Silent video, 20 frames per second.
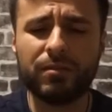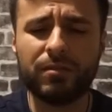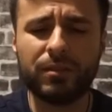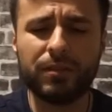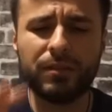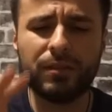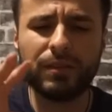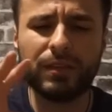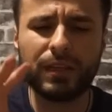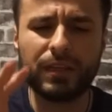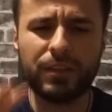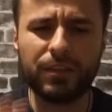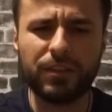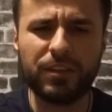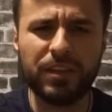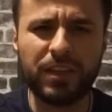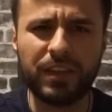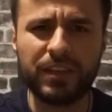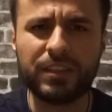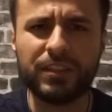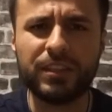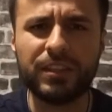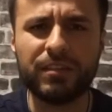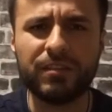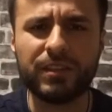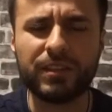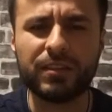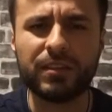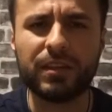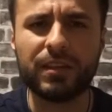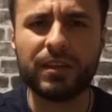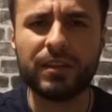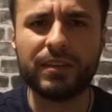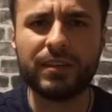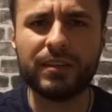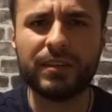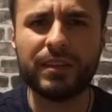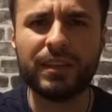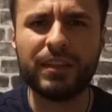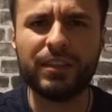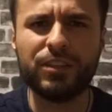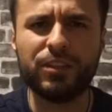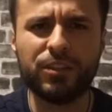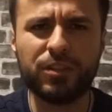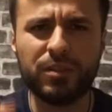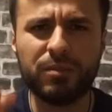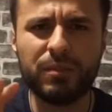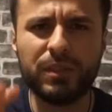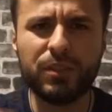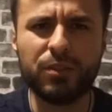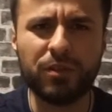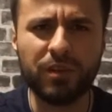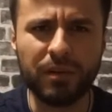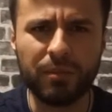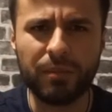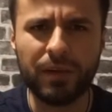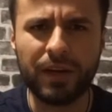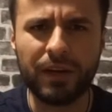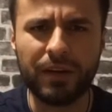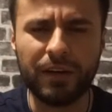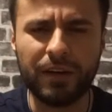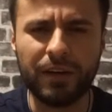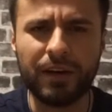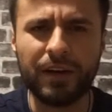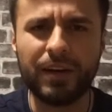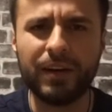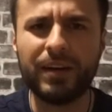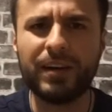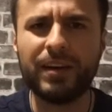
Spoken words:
feeling like you're not achieving a lot and you should be doing better,